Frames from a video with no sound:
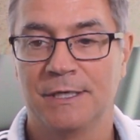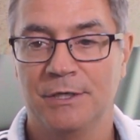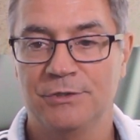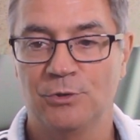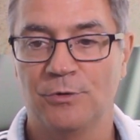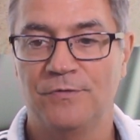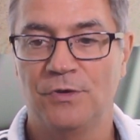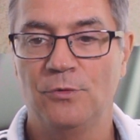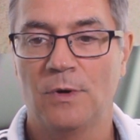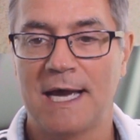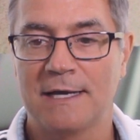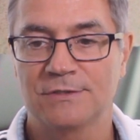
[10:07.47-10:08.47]
So if
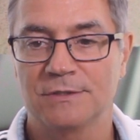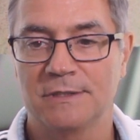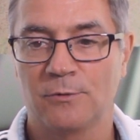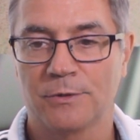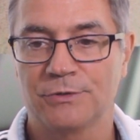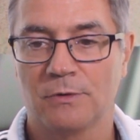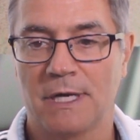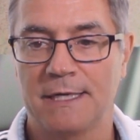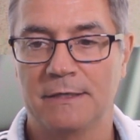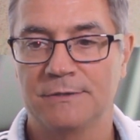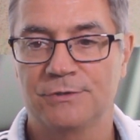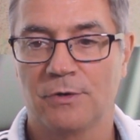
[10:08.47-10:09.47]
you actually were try
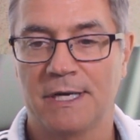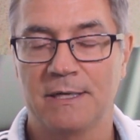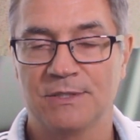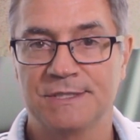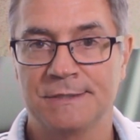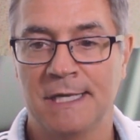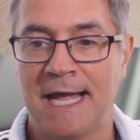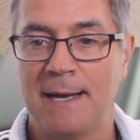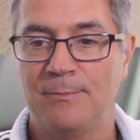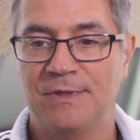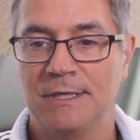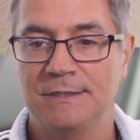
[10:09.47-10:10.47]
to
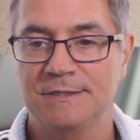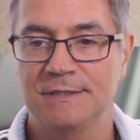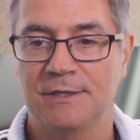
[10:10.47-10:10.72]
snap this,